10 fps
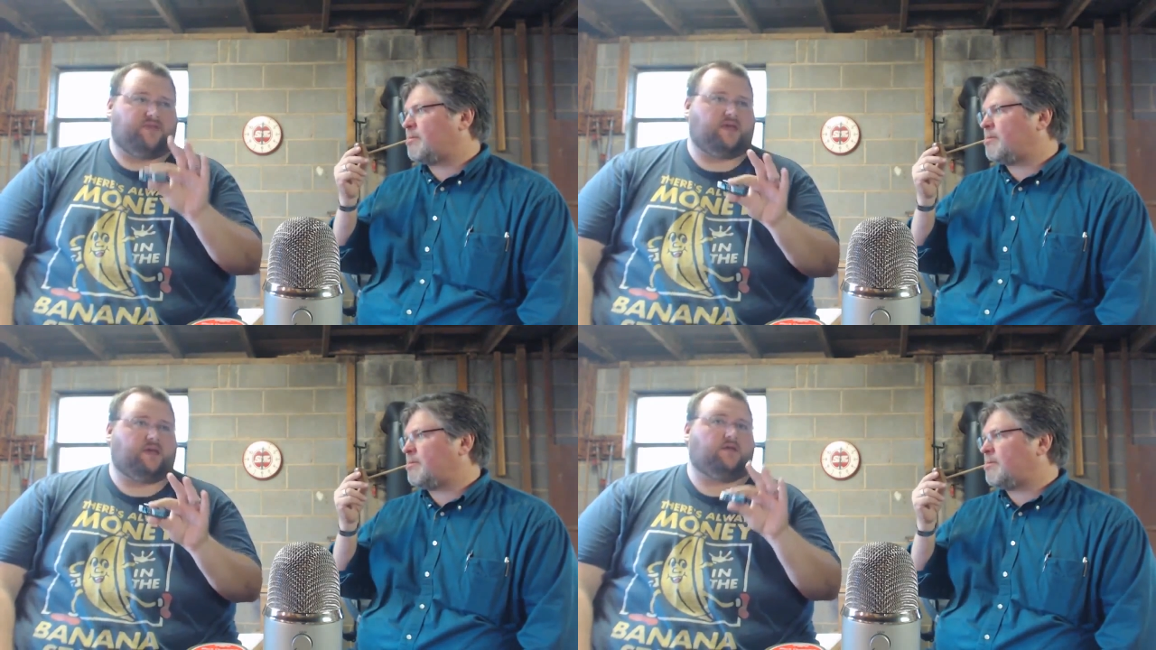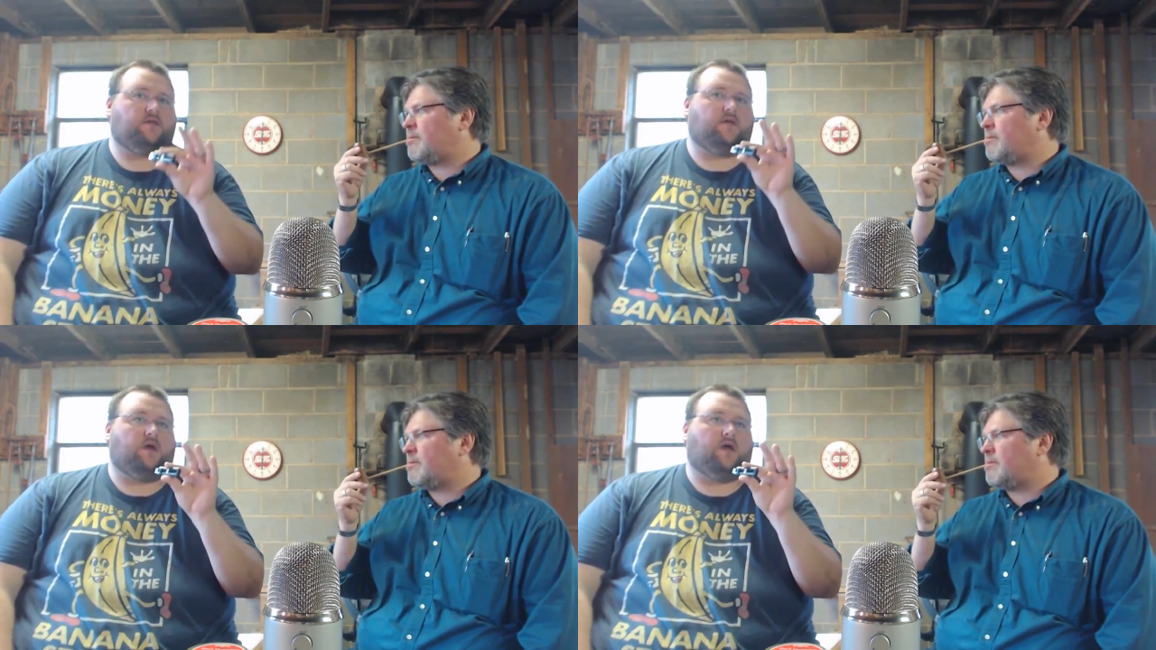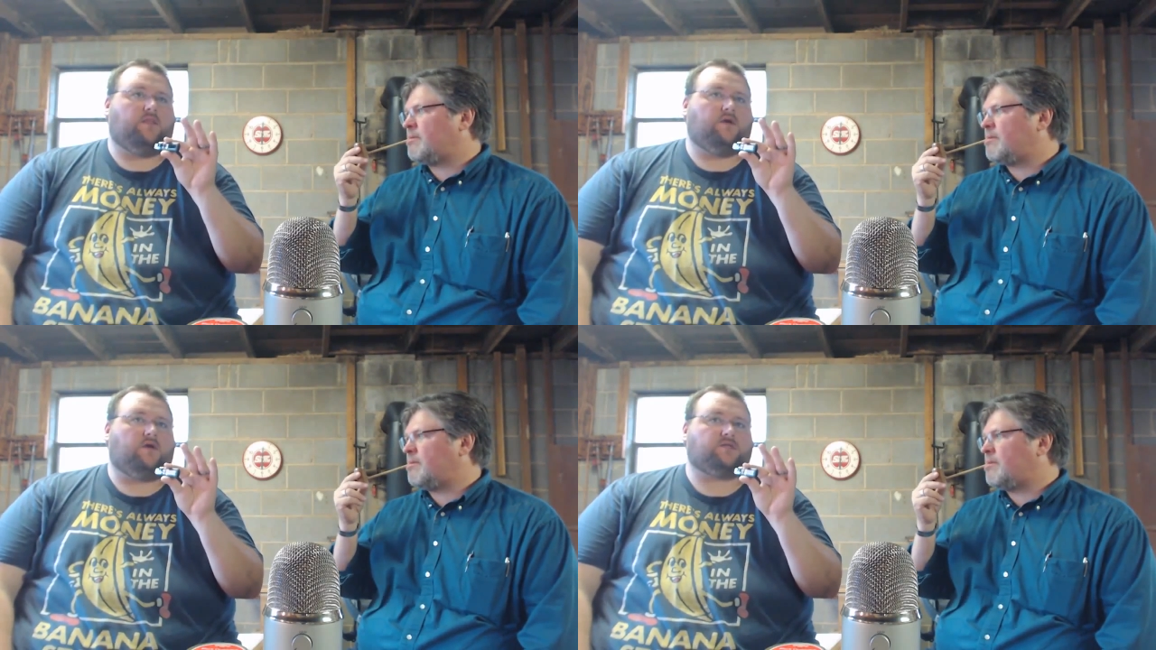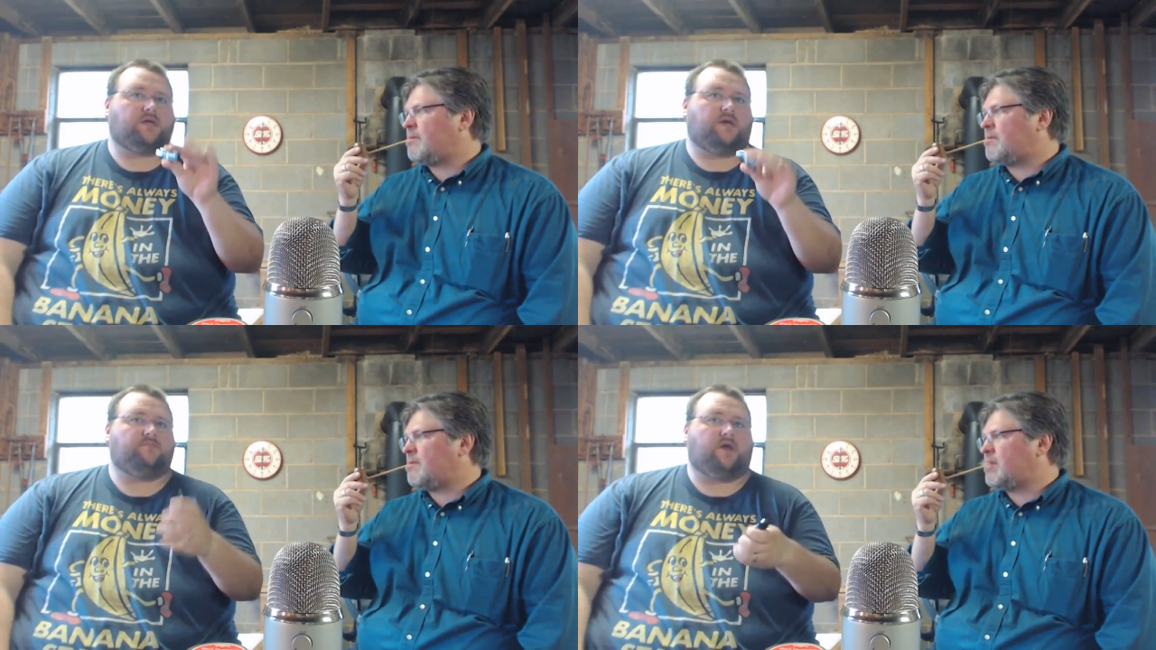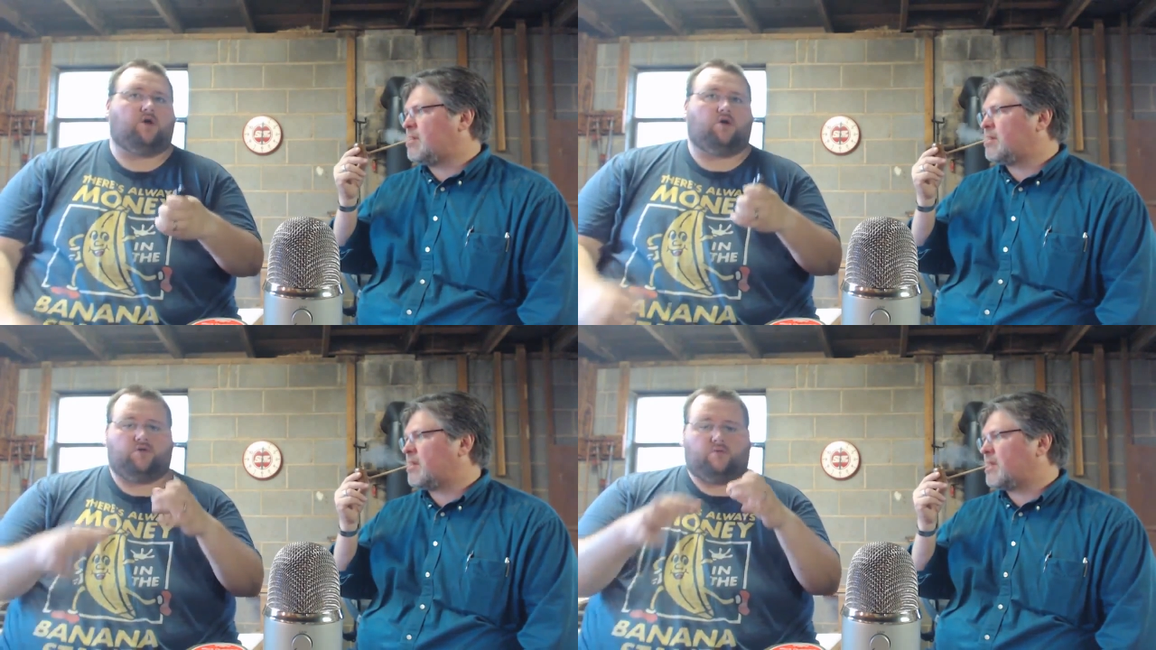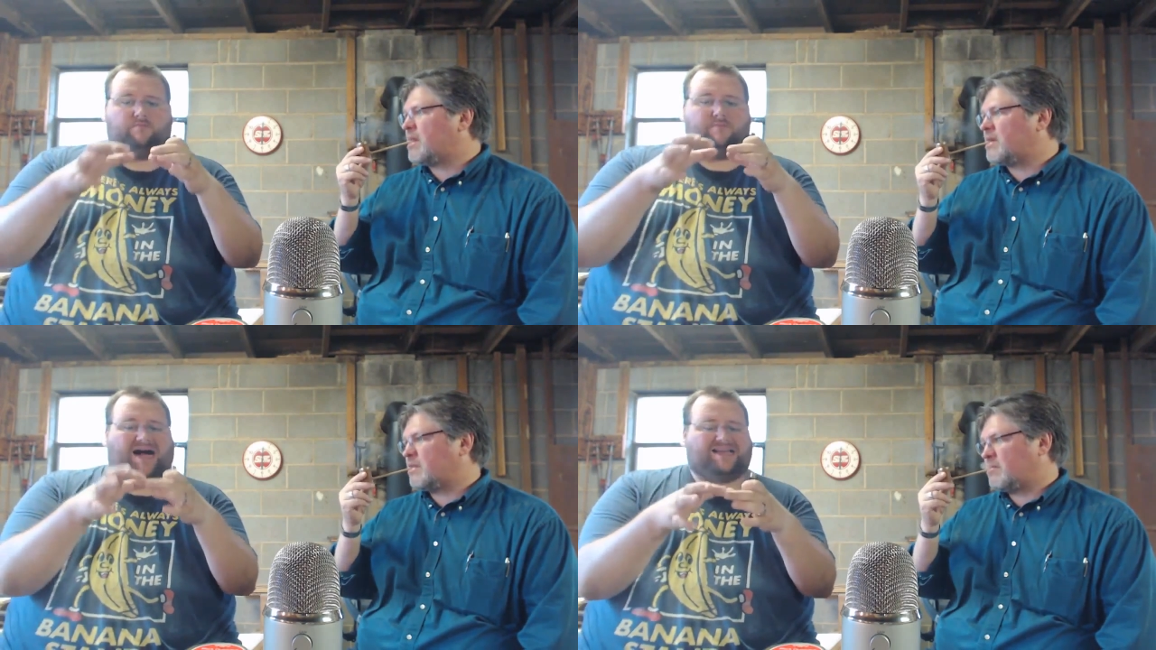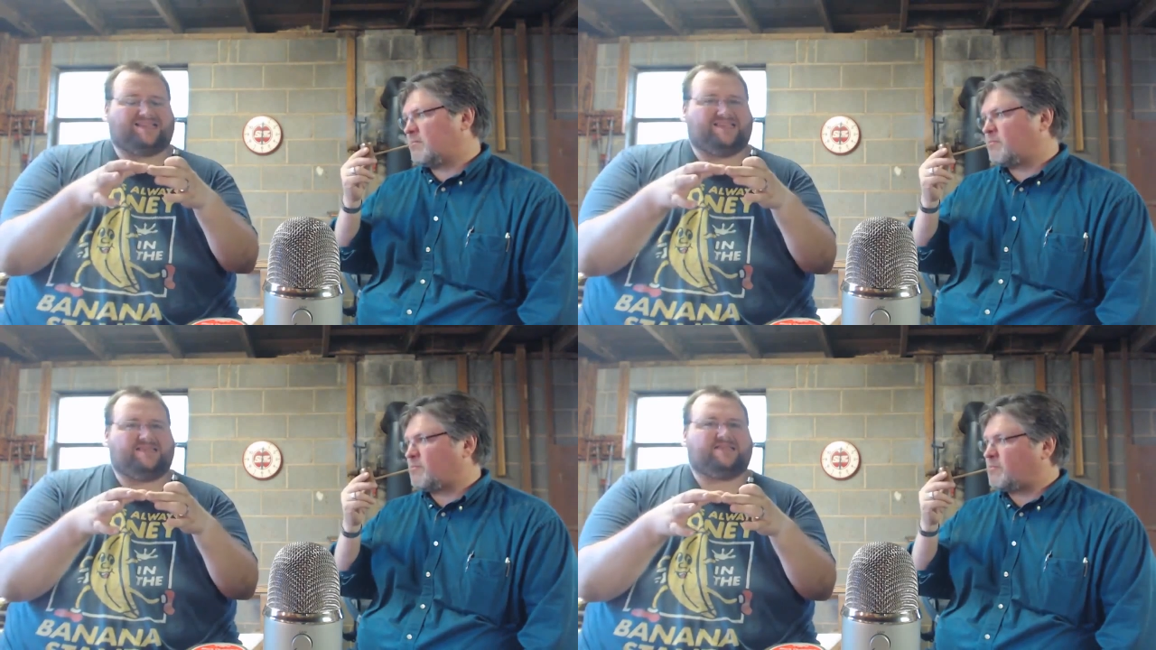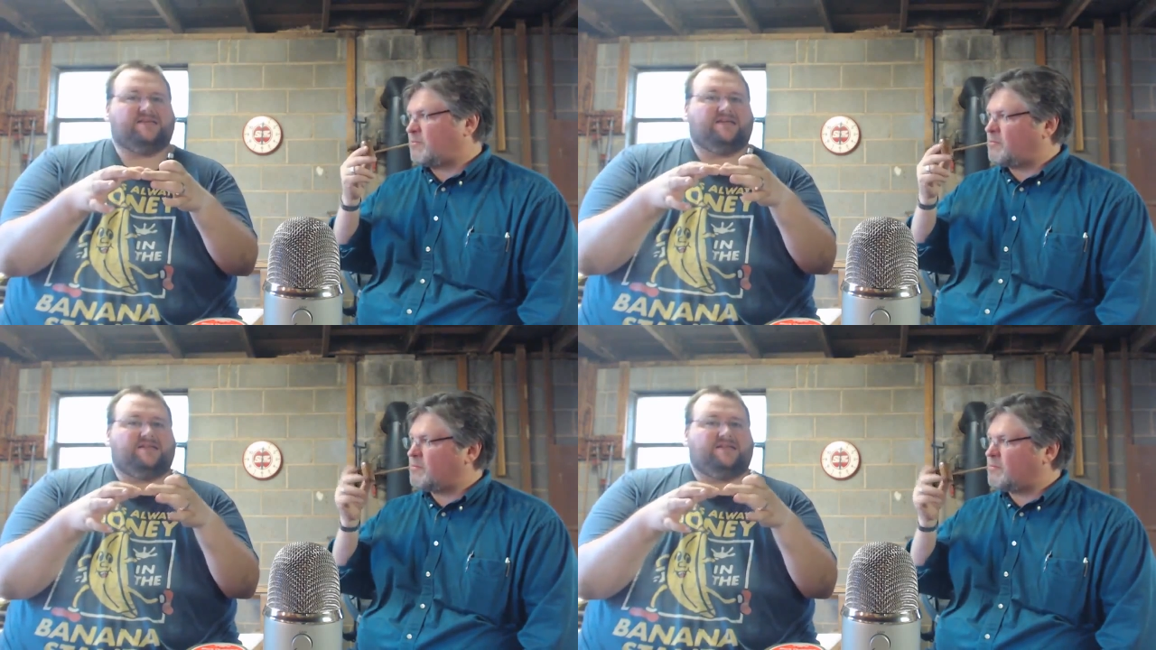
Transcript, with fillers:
Speaker 1: thing. There are some that are little boxes